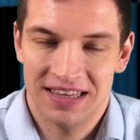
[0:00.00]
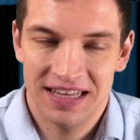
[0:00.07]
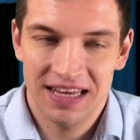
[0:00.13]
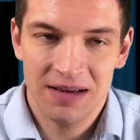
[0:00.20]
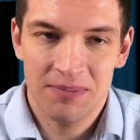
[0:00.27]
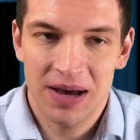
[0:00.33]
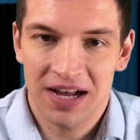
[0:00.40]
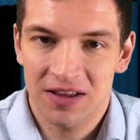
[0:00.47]

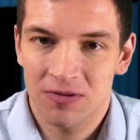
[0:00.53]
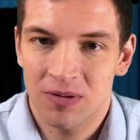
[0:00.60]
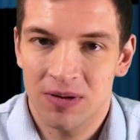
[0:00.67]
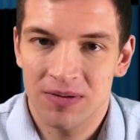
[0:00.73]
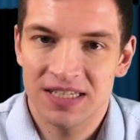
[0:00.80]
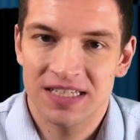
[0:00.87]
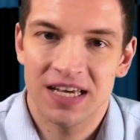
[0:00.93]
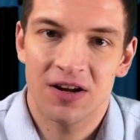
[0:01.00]
Think back to
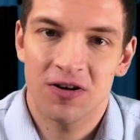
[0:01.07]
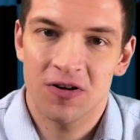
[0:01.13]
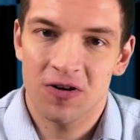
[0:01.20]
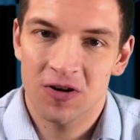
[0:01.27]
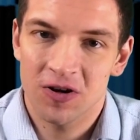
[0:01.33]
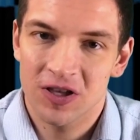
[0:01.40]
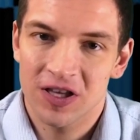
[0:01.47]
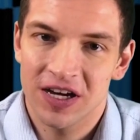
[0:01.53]
what we said
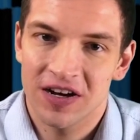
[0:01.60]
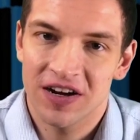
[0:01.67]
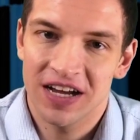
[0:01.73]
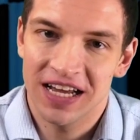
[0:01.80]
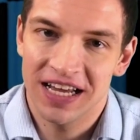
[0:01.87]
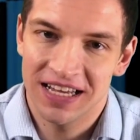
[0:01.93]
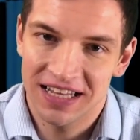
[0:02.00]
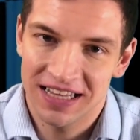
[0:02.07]
earlier
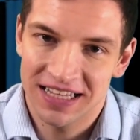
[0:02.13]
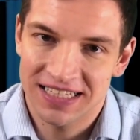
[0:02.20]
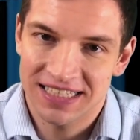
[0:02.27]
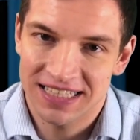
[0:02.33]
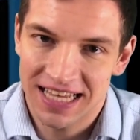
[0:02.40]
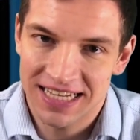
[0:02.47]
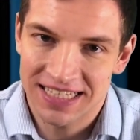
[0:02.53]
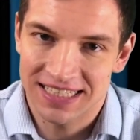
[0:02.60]
in
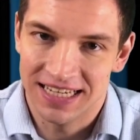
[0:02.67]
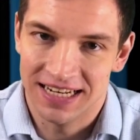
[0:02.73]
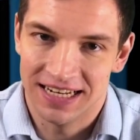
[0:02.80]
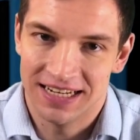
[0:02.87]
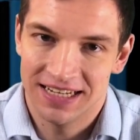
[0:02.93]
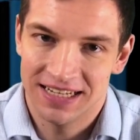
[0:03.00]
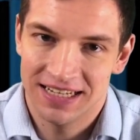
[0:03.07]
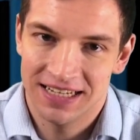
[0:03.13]
this
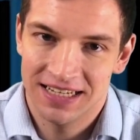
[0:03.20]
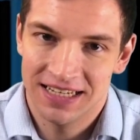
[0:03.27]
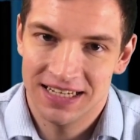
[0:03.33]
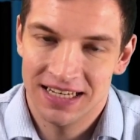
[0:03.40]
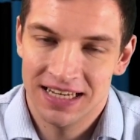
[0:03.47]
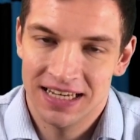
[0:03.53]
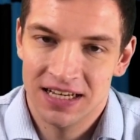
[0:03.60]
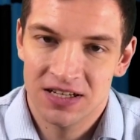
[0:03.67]
lesson.
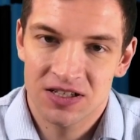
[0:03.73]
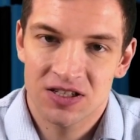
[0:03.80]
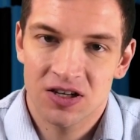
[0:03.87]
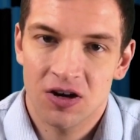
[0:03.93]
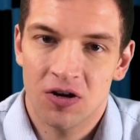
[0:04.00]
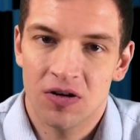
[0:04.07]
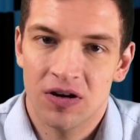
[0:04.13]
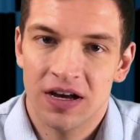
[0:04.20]

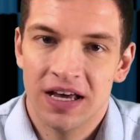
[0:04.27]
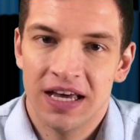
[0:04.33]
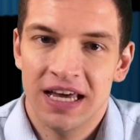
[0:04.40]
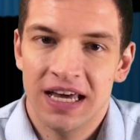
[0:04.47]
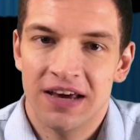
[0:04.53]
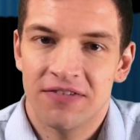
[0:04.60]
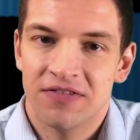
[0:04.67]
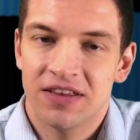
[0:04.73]
So
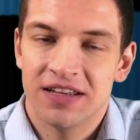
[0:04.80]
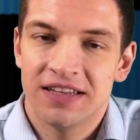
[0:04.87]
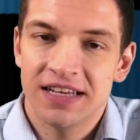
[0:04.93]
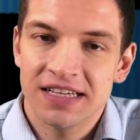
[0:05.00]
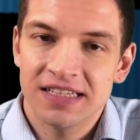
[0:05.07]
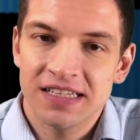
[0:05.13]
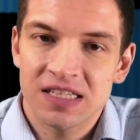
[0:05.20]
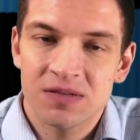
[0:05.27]
if the
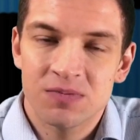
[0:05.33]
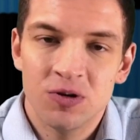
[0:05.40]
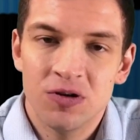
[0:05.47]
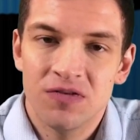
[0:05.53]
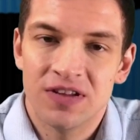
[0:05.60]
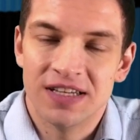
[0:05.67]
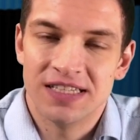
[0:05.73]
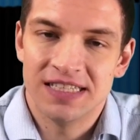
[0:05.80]
distance
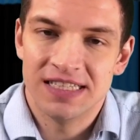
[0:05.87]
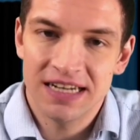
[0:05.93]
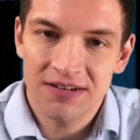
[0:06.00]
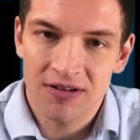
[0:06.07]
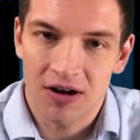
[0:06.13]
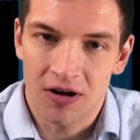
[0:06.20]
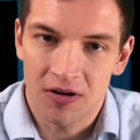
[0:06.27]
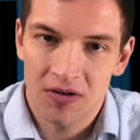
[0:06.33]
moved is
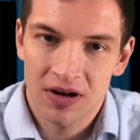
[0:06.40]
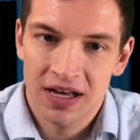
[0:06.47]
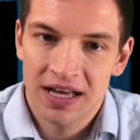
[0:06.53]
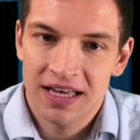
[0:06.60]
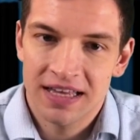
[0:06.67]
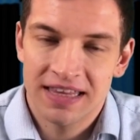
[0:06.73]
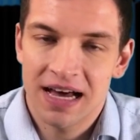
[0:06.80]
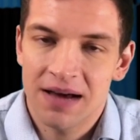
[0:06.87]
0,
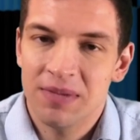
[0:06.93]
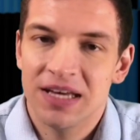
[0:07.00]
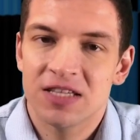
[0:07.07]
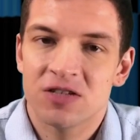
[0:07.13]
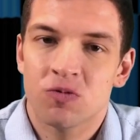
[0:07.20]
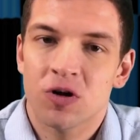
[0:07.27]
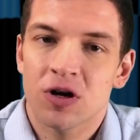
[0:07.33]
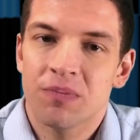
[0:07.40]
that
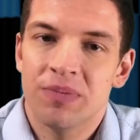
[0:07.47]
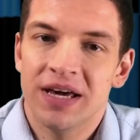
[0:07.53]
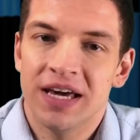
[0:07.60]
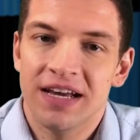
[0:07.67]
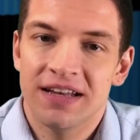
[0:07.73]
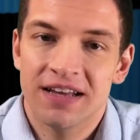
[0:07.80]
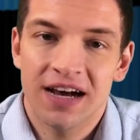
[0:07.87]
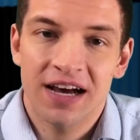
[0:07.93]
means work
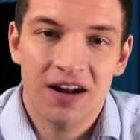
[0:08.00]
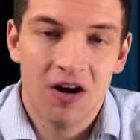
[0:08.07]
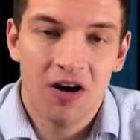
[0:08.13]
being done